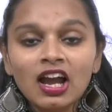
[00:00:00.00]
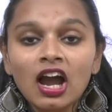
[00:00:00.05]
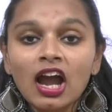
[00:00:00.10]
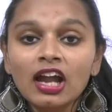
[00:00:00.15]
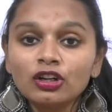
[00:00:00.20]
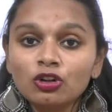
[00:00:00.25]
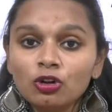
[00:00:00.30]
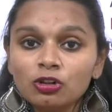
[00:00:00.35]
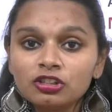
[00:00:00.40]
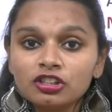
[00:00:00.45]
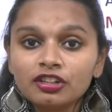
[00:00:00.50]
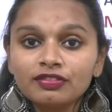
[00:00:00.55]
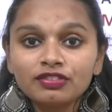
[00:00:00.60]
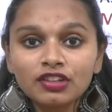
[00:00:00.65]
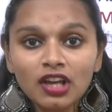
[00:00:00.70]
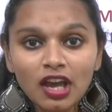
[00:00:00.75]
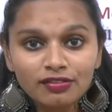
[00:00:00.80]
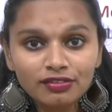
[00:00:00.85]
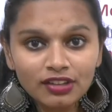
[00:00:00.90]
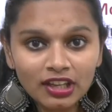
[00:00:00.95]
And also if
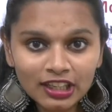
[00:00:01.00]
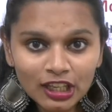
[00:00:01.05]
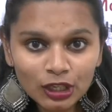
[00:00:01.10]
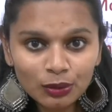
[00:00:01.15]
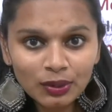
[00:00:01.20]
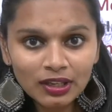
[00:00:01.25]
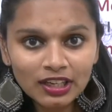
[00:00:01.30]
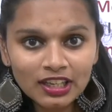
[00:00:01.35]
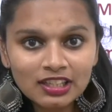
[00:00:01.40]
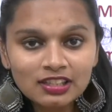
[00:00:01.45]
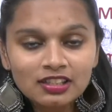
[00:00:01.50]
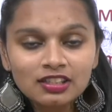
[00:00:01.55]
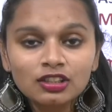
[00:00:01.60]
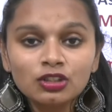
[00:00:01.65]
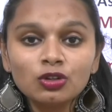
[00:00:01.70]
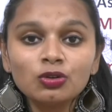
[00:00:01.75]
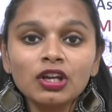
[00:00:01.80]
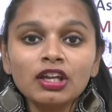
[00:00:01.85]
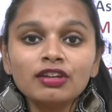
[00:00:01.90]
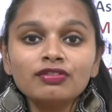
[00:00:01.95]
you have any queries,
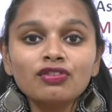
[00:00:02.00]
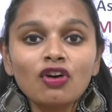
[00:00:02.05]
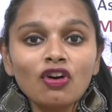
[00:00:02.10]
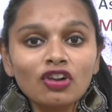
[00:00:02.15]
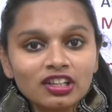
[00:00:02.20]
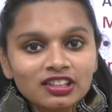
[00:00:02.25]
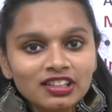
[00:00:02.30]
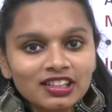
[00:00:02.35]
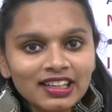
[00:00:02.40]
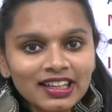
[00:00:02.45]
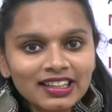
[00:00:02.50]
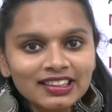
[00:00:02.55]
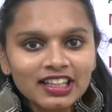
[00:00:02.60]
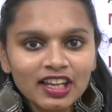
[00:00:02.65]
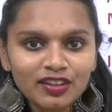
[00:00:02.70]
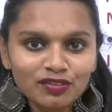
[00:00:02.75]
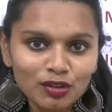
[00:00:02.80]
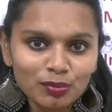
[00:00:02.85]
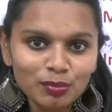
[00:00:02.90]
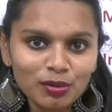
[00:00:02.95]
you can follow the link
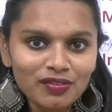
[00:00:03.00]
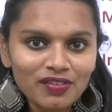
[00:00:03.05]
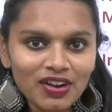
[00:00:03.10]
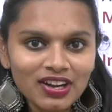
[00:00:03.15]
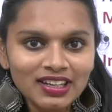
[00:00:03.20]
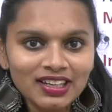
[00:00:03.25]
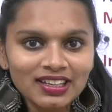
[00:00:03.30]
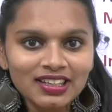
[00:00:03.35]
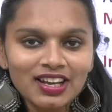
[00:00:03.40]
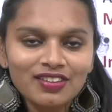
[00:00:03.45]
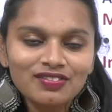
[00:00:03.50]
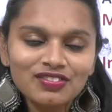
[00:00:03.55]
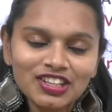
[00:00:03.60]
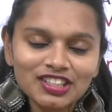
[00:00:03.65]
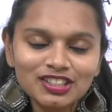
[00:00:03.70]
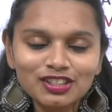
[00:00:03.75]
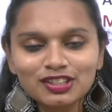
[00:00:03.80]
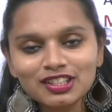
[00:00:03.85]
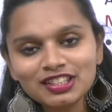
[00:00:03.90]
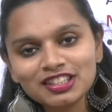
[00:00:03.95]
that we provide in our
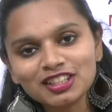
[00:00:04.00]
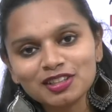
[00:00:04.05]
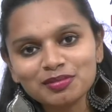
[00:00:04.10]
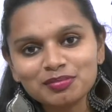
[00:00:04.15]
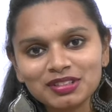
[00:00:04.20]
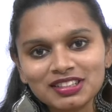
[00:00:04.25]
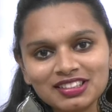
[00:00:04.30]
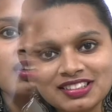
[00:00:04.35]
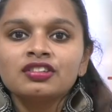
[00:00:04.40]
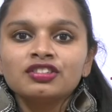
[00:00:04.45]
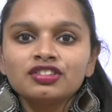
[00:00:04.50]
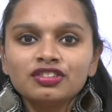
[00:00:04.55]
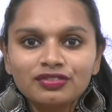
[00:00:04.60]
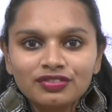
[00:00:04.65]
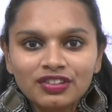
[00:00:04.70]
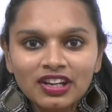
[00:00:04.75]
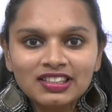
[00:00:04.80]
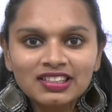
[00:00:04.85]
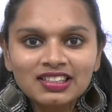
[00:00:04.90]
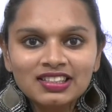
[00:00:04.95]
video description. So
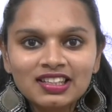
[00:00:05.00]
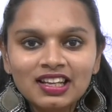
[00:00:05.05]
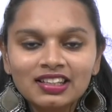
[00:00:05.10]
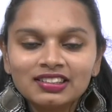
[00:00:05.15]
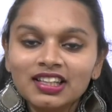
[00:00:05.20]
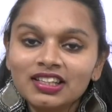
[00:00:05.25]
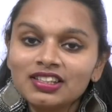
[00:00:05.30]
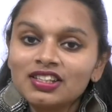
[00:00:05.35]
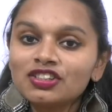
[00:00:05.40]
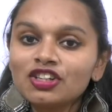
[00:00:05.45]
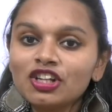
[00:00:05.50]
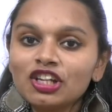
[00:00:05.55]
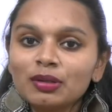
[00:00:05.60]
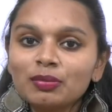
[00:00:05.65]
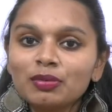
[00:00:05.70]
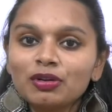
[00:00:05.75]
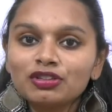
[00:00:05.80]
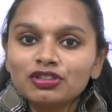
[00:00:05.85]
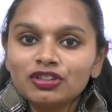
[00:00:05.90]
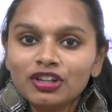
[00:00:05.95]
friends, this is all
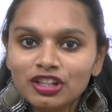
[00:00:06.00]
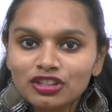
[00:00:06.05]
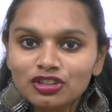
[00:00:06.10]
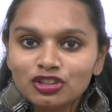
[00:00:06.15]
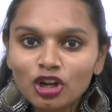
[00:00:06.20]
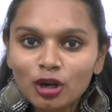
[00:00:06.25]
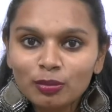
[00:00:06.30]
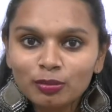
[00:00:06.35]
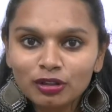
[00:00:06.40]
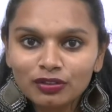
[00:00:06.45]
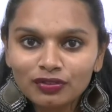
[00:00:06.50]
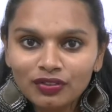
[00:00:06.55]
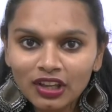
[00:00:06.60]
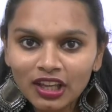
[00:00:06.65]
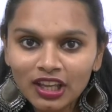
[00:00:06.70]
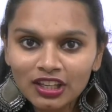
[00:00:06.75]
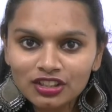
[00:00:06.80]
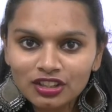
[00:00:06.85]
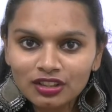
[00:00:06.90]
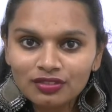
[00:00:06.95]
about today's job
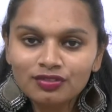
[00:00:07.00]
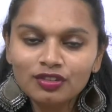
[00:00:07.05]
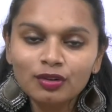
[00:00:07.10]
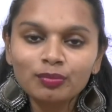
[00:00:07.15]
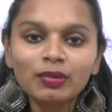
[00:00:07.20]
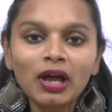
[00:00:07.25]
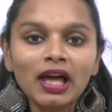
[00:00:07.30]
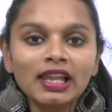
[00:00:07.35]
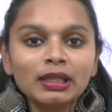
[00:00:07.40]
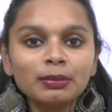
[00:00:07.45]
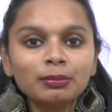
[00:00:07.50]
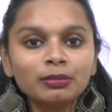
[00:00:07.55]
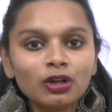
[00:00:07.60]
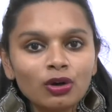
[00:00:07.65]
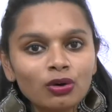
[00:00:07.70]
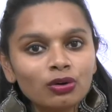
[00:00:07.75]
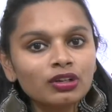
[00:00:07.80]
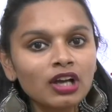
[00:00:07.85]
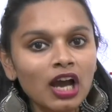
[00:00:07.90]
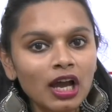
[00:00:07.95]
notification from
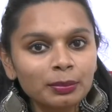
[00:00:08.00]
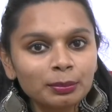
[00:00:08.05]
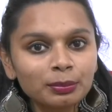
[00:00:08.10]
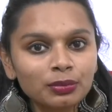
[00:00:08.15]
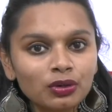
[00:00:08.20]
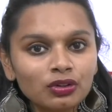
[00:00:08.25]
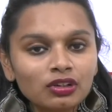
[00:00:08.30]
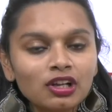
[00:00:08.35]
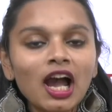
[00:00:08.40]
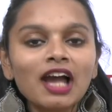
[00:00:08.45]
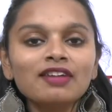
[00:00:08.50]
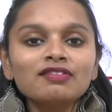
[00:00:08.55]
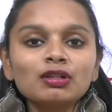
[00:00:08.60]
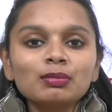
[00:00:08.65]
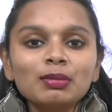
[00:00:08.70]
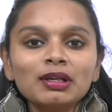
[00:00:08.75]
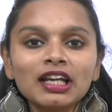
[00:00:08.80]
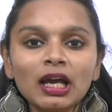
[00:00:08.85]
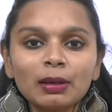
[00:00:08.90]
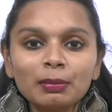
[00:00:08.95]
Alimco Kanpur. I will
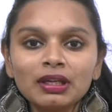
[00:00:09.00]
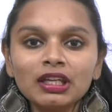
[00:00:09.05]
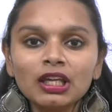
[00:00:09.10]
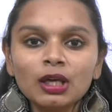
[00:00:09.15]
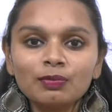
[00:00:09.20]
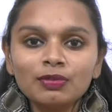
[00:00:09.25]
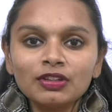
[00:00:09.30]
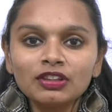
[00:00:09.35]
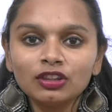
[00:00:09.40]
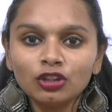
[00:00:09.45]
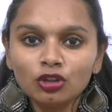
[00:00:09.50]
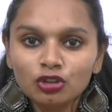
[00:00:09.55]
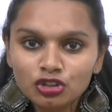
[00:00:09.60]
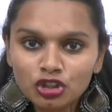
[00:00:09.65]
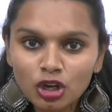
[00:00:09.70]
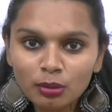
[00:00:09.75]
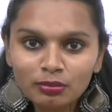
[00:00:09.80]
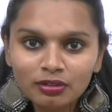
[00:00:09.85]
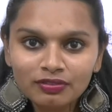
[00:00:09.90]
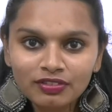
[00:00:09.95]
be coming up with new
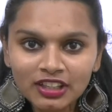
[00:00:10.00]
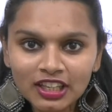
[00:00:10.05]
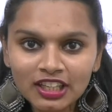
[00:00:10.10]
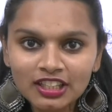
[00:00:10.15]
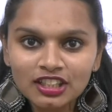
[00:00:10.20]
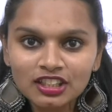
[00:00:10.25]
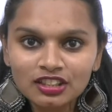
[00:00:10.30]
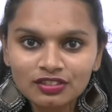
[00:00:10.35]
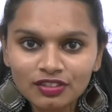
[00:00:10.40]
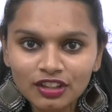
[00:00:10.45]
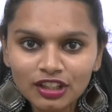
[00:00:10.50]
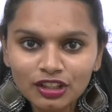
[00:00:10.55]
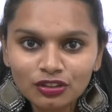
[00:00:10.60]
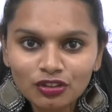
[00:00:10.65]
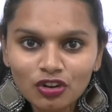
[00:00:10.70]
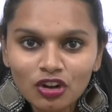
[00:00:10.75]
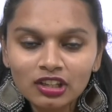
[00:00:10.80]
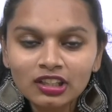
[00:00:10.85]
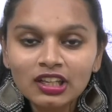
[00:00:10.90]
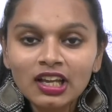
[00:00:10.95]
job notifications for you
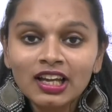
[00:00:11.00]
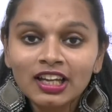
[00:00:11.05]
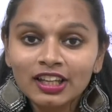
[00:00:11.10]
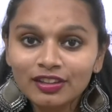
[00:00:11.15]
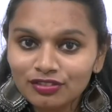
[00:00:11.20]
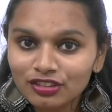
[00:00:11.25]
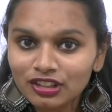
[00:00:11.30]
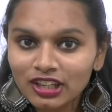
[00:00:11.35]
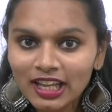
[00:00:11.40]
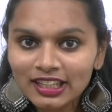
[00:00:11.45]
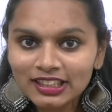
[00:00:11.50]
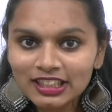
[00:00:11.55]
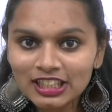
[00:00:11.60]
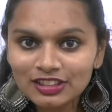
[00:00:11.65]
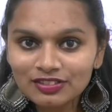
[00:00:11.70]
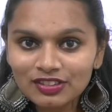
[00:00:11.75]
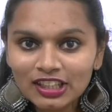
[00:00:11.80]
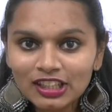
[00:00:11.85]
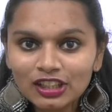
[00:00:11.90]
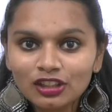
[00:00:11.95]
all. If you like
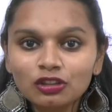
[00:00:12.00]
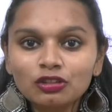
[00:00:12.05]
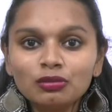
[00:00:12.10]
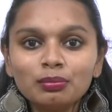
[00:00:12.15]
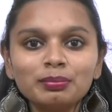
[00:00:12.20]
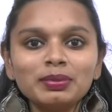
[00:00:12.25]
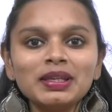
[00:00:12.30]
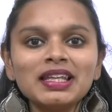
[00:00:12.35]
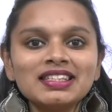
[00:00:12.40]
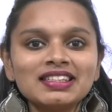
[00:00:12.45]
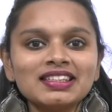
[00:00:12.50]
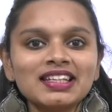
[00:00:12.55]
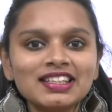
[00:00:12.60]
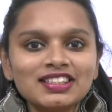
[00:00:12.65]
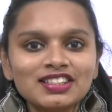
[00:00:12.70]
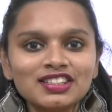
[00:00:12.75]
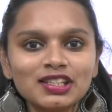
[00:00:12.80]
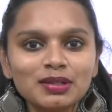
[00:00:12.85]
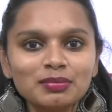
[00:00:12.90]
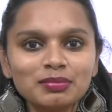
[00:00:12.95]
this video, please raise
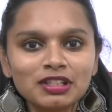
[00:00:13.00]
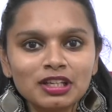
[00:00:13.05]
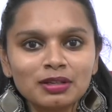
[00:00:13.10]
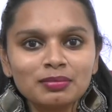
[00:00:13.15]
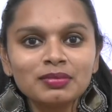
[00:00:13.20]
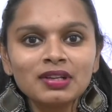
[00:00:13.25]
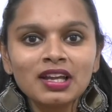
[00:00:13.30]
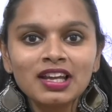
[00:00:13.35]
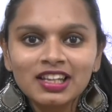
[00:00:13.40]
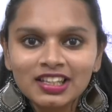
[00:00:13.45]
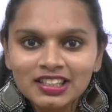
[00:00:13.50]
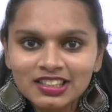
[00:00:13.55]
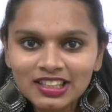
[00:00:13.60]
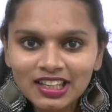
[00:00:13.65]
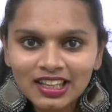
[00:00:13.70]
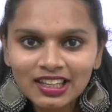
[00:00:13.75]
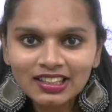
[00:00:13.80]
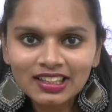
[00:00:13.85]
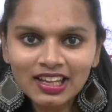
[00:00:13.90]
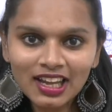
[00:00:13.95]
a thumbs up,
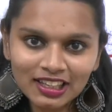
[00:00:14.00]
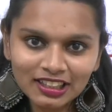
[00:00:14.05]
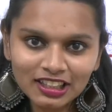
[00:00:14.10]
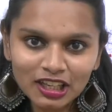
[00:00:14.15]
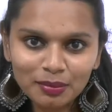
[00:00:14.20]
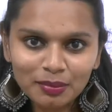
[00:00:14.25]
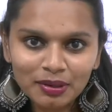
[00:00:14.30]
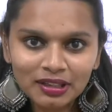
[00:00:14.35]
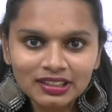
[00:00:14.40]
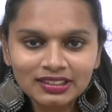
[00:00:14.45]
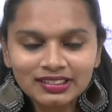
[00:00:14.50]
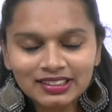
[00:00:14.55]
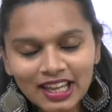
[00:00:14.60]
share and comment.